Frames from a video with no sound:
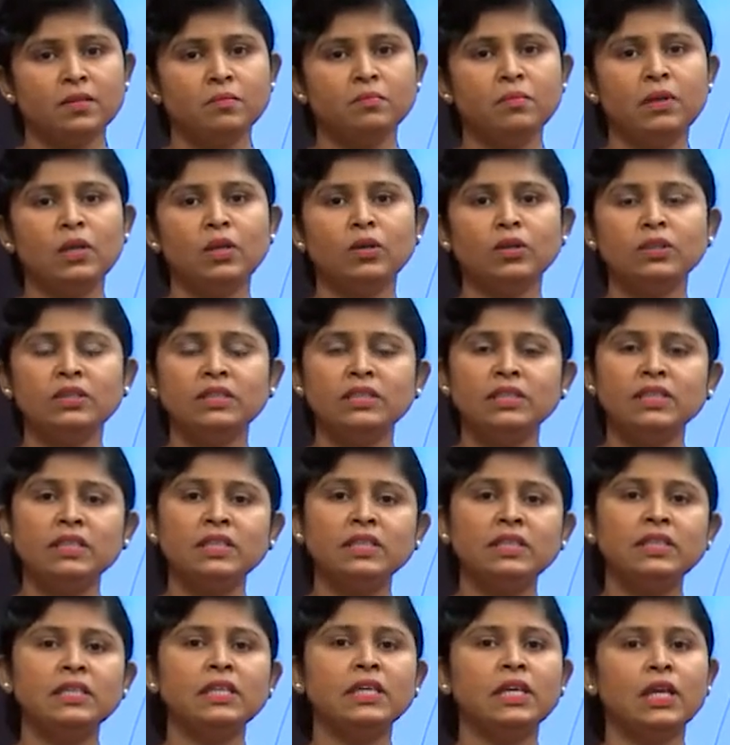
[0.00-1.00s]
below
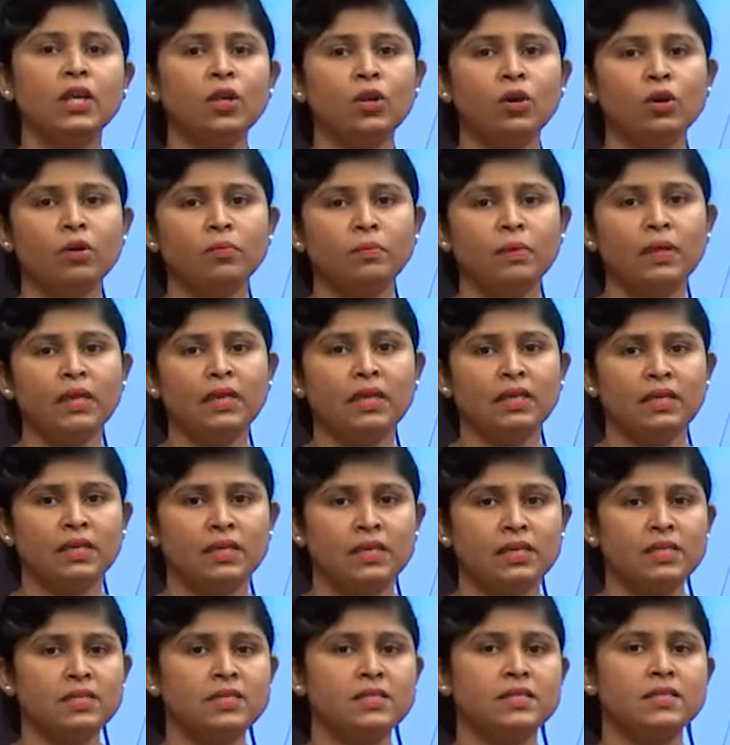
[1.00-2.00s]
30
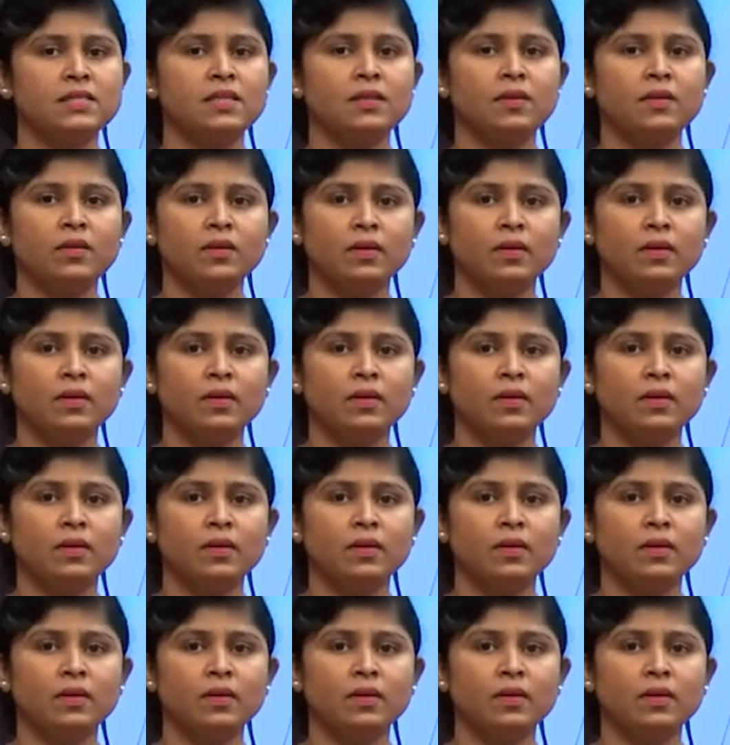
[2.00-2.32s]
kilometers